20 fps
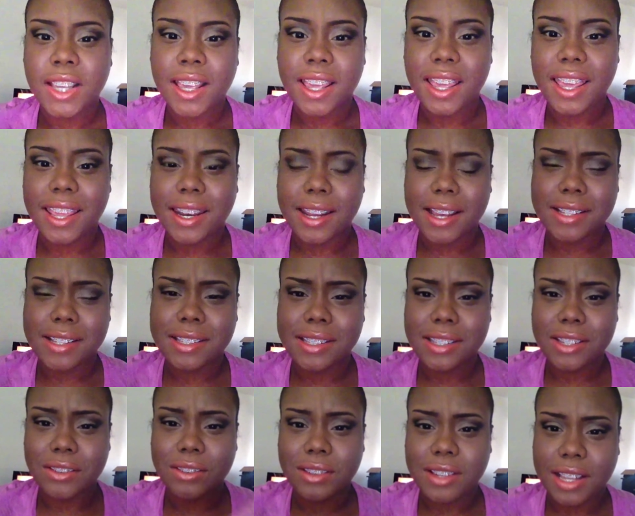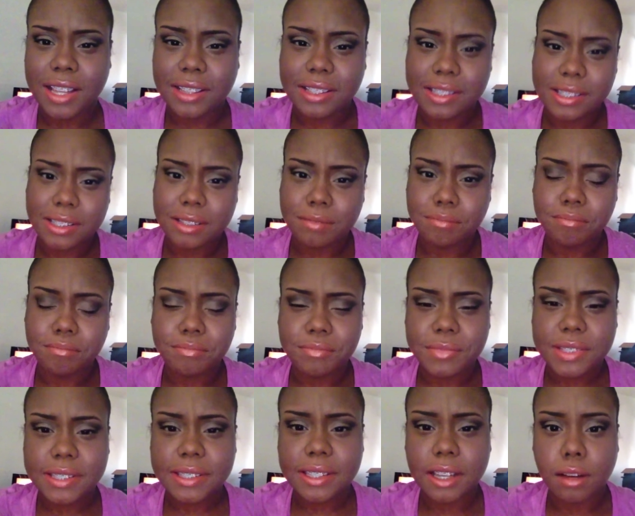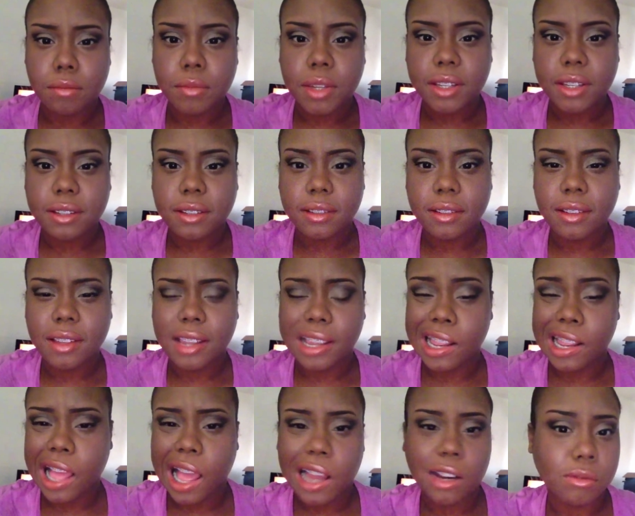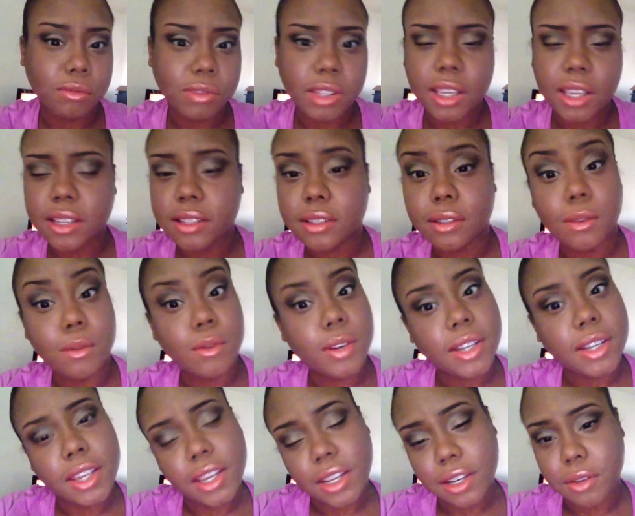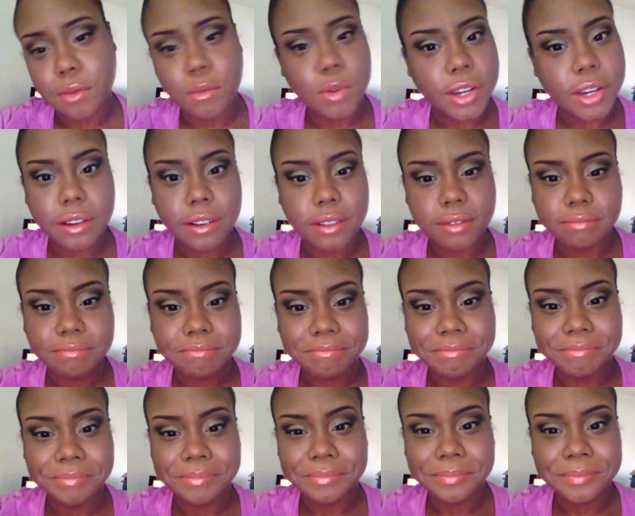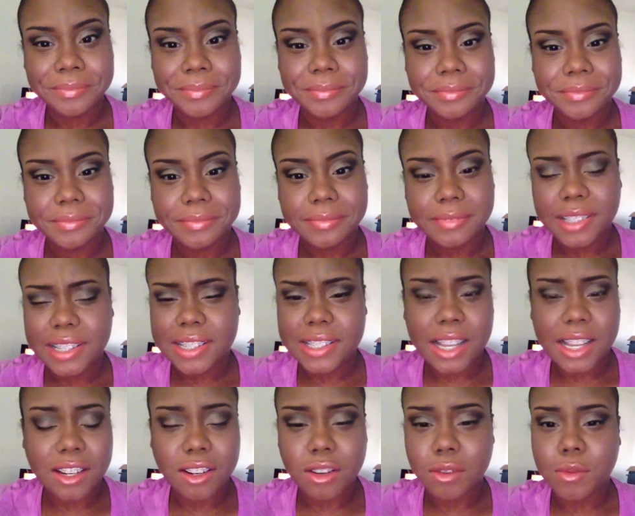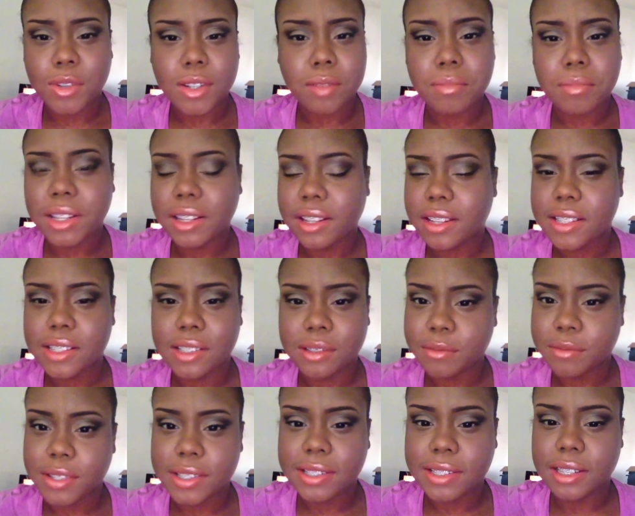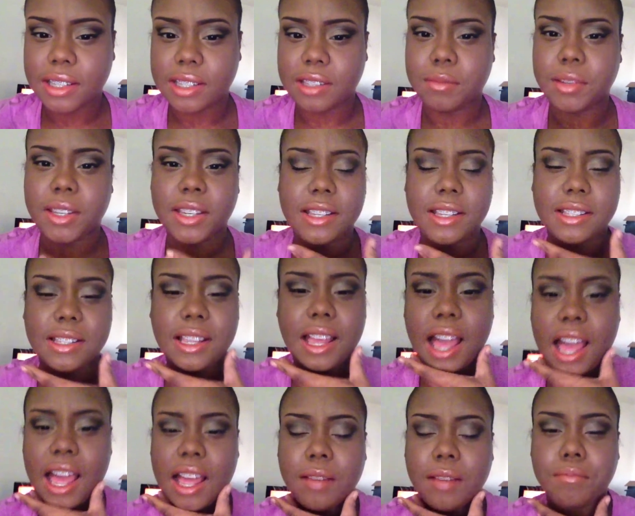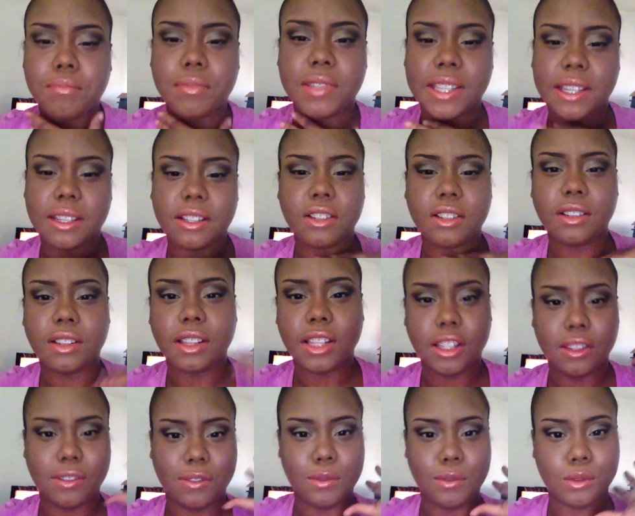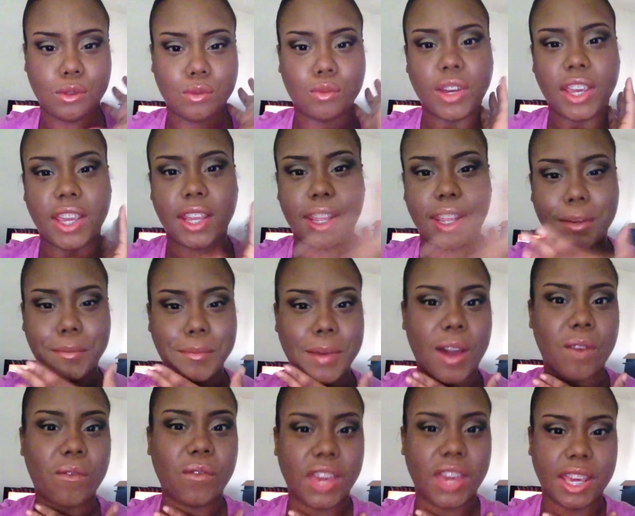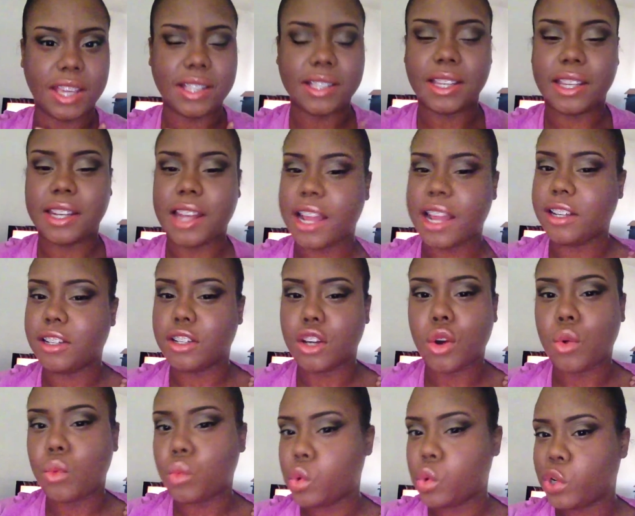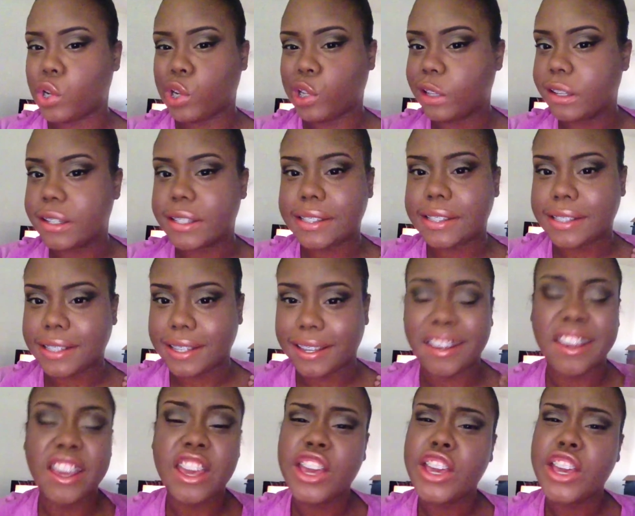And I still got this stomach, and I don't think it's going anywhere. Because I don't want to be less than 160, because I technically lose weight in my face, and I don't want to look sick.